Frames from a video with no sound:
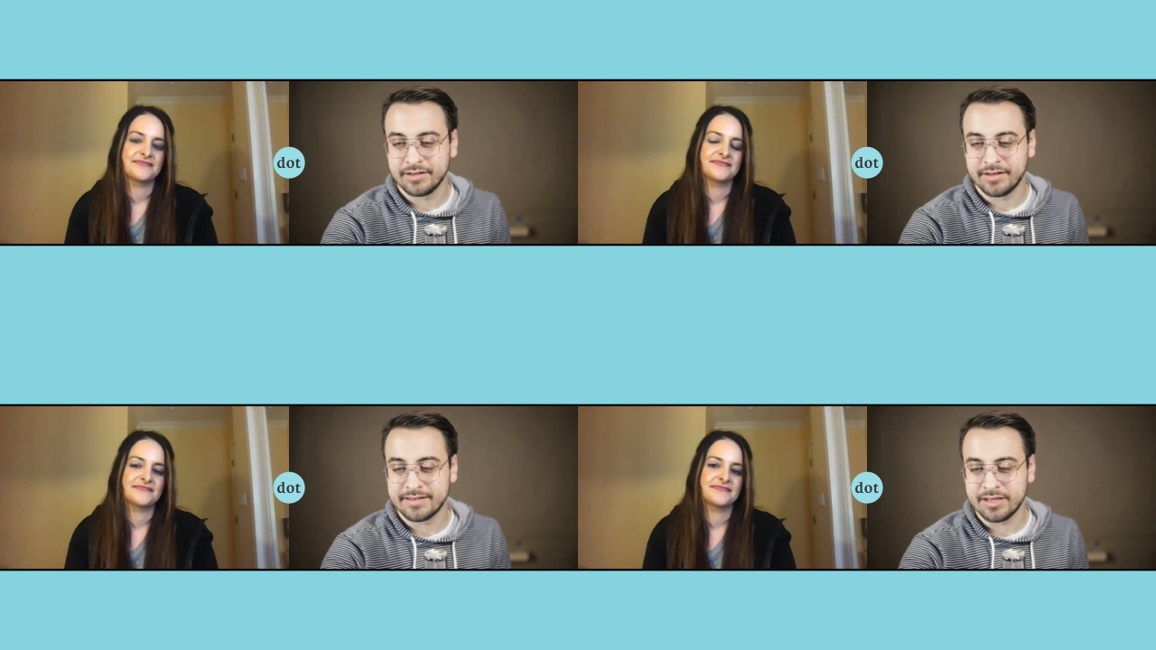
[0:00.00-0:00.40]

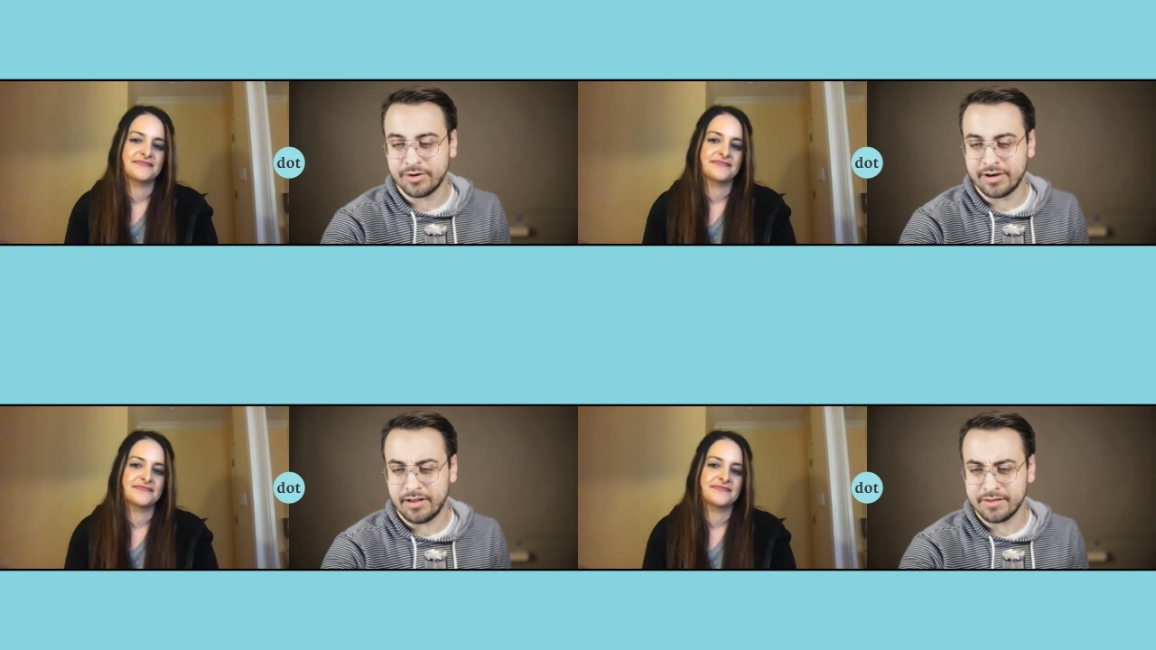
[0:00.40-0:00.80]
Speaker 1: let's see
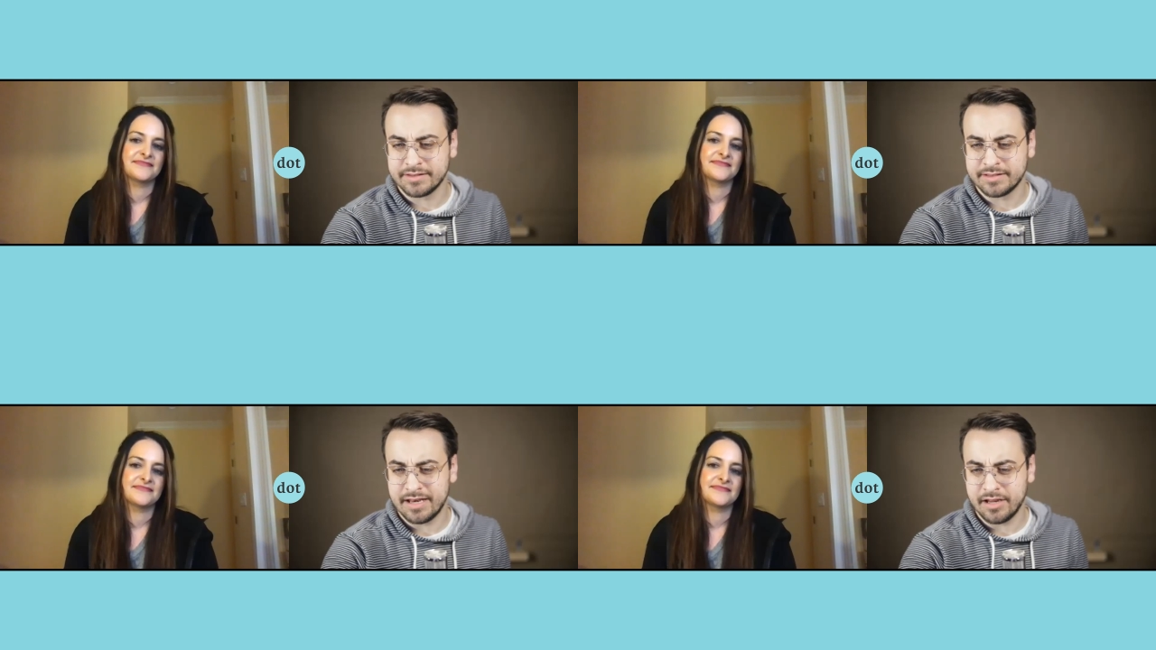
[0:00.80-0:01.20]
what
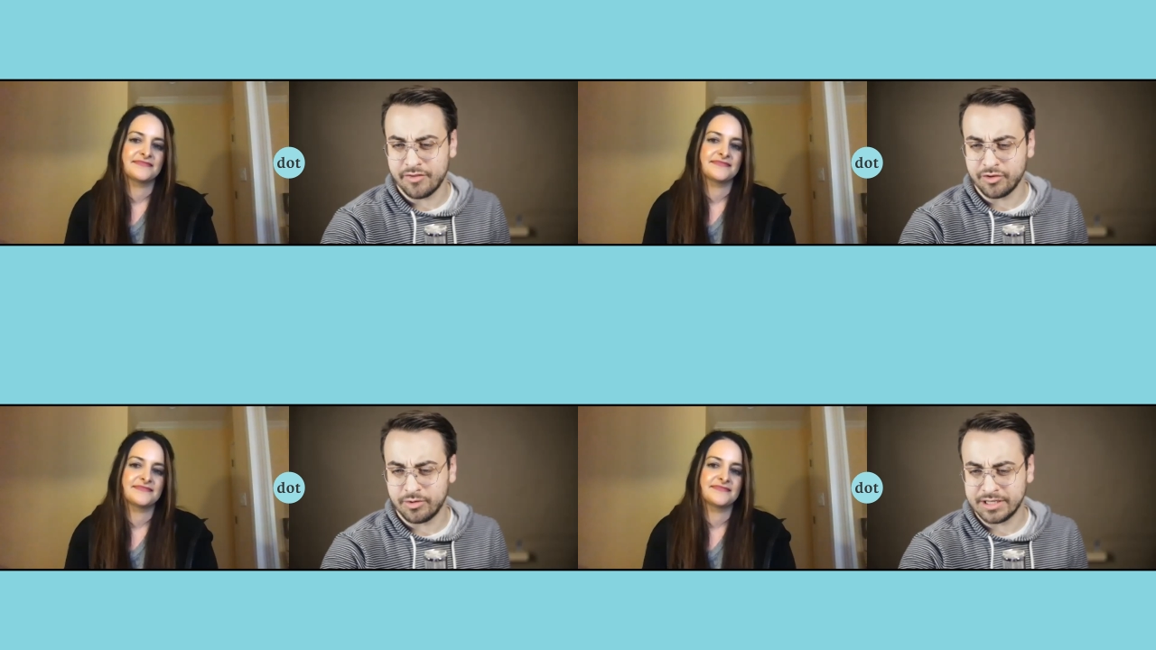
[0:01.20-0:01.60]
else. Any
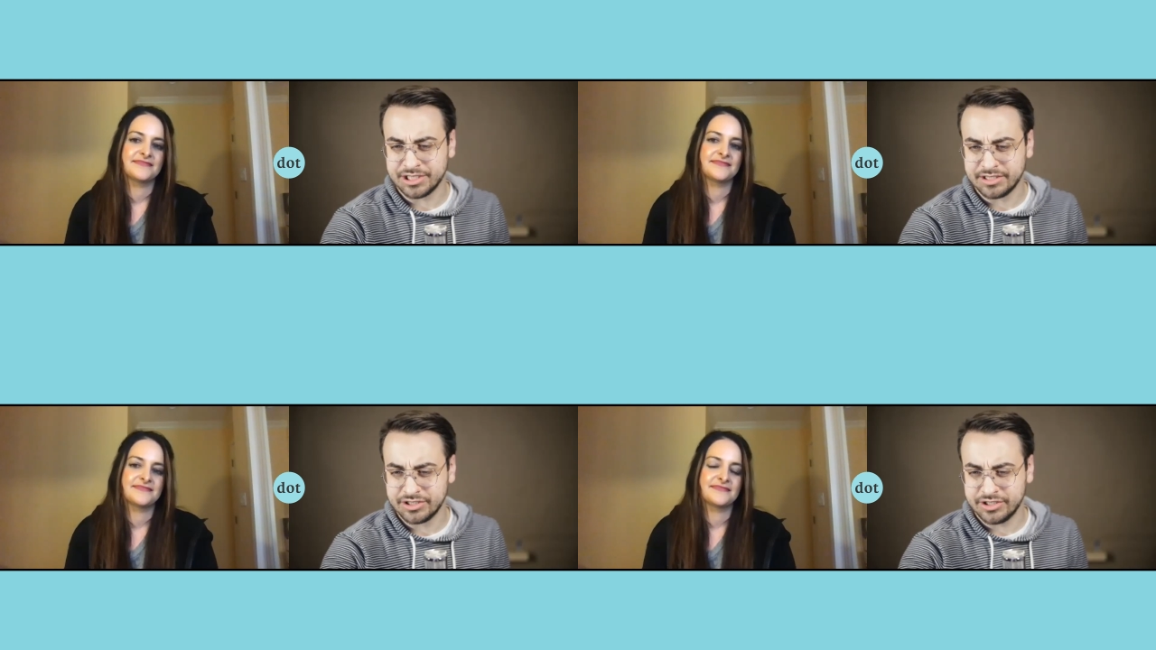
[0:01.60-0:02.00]
other
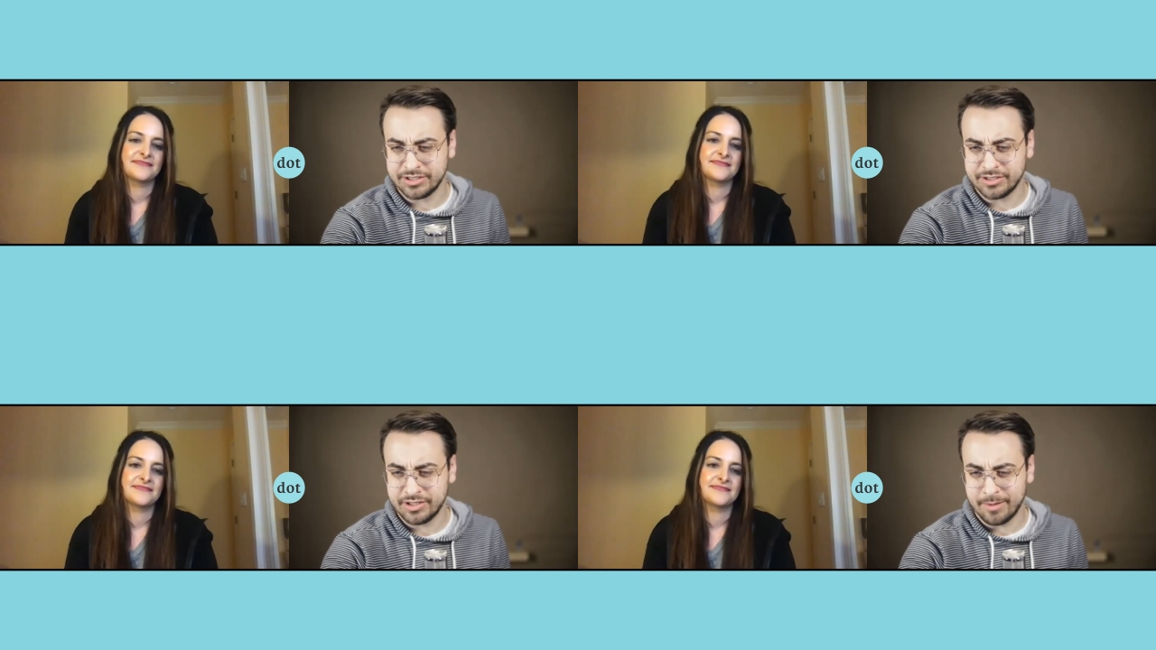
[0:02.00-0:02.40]
questions
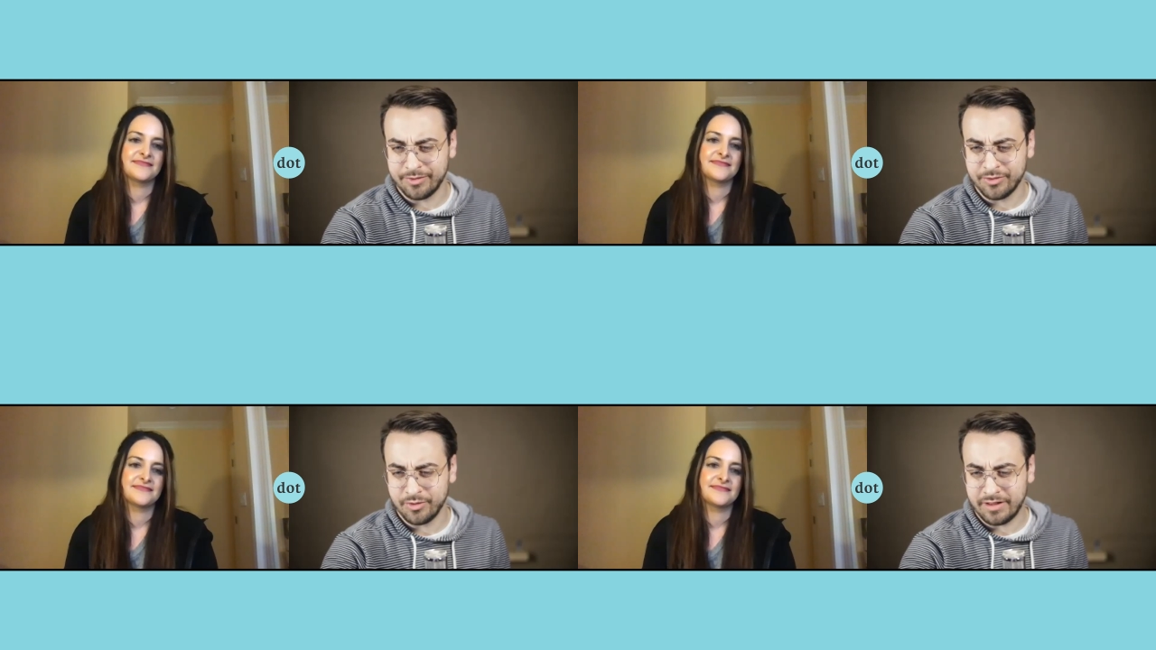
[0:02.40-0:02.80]
could
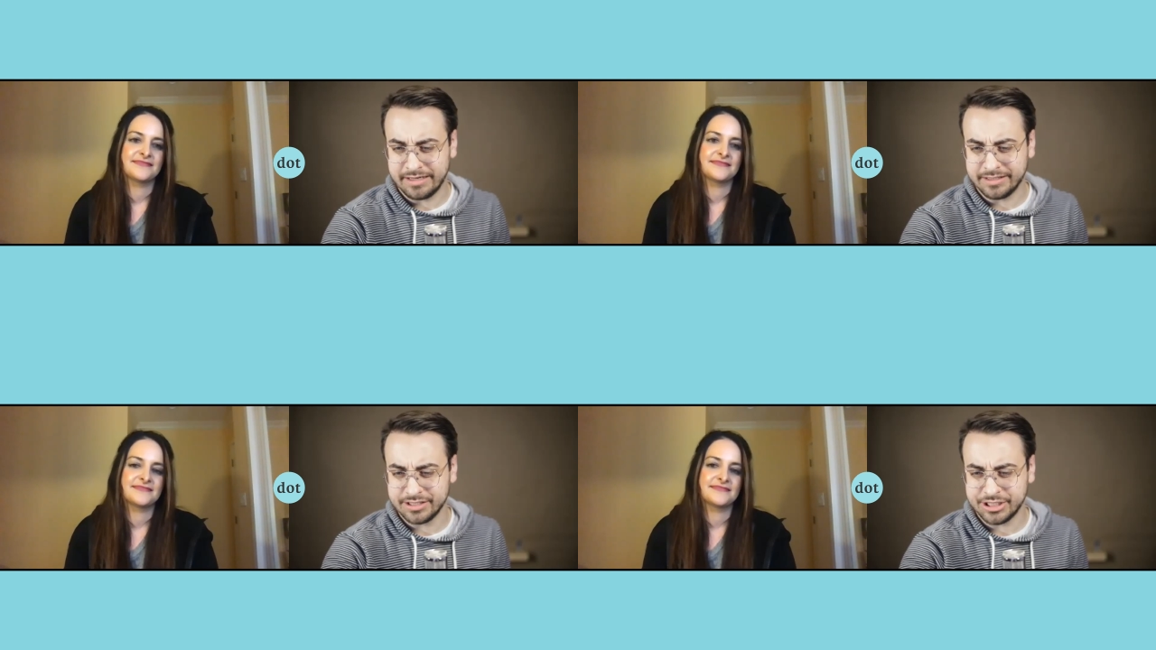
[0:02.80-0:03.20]
coming through. A
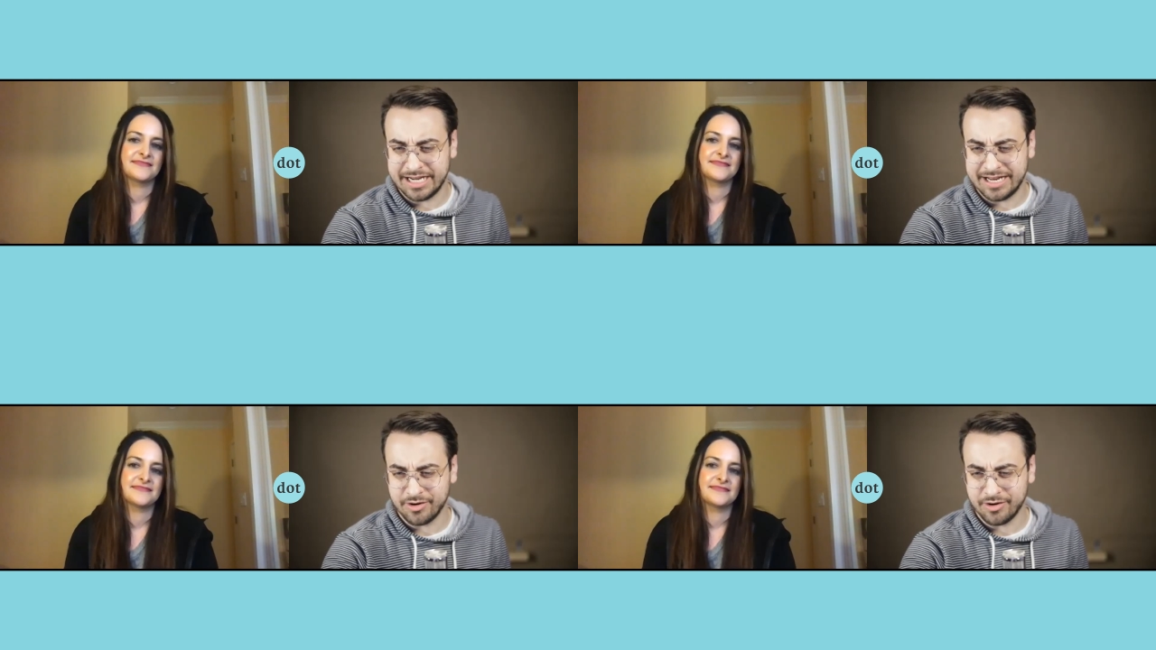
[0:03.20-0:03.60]
lot of good
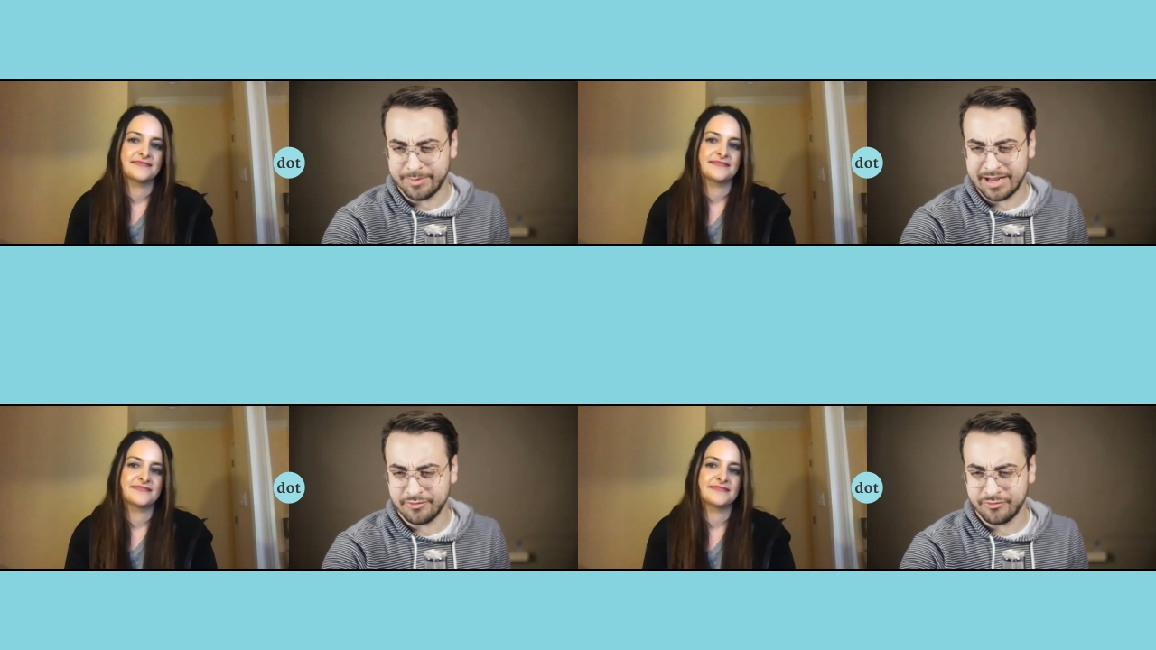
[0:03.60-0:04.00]
chat
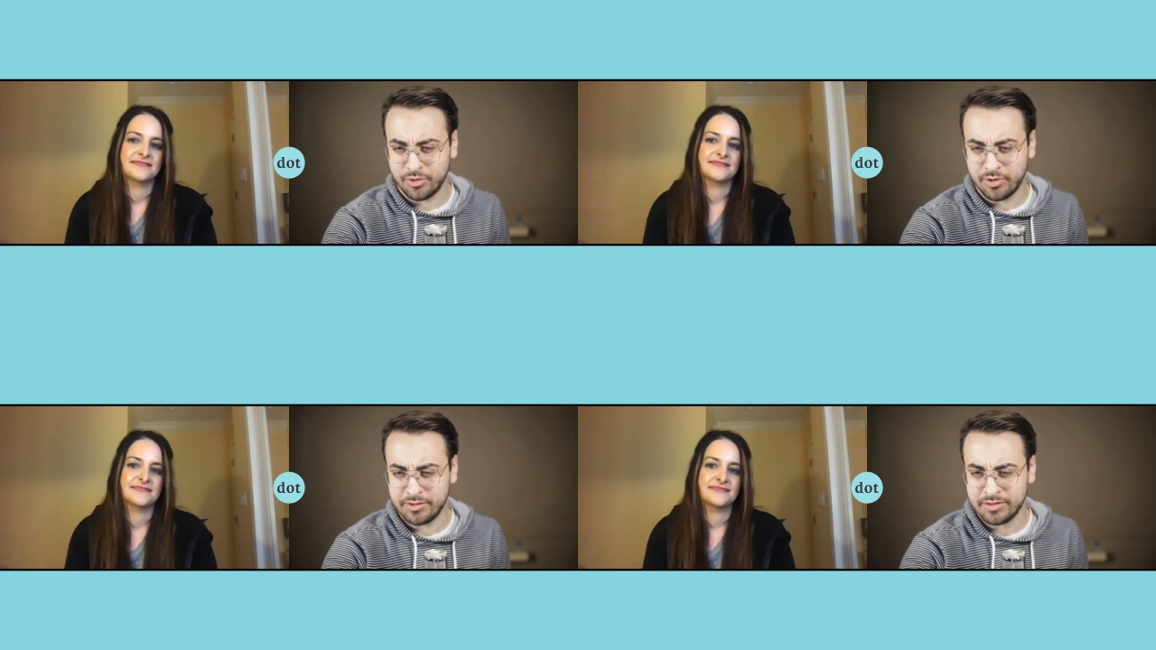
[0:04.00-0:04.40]
going back and
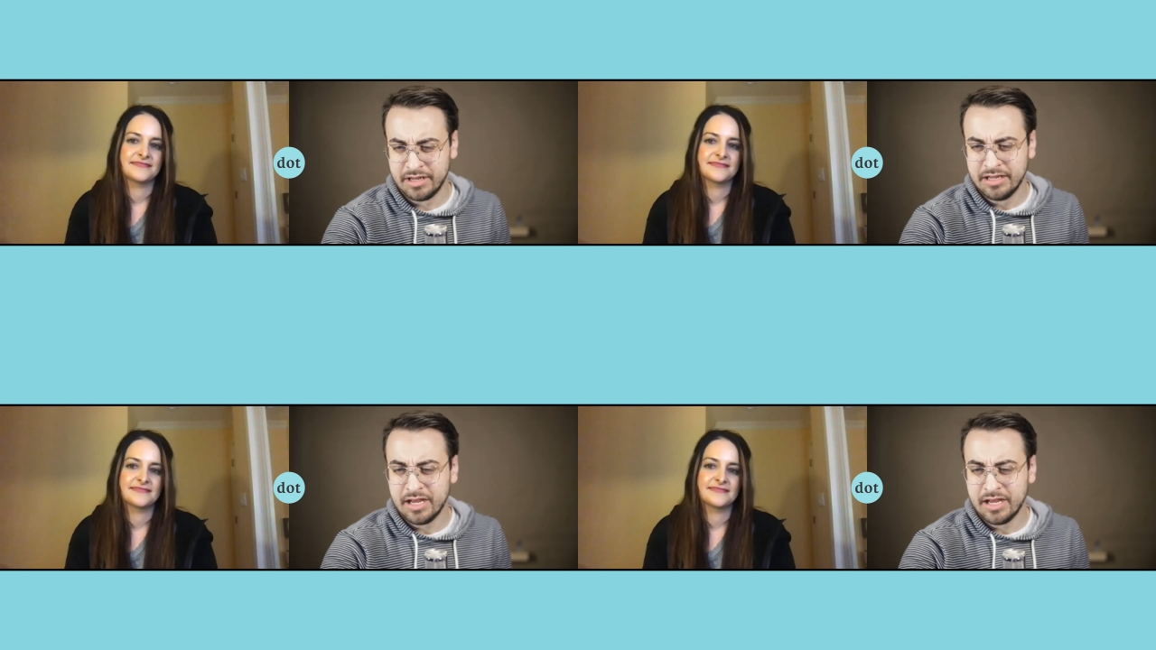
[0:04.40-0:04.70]
forth.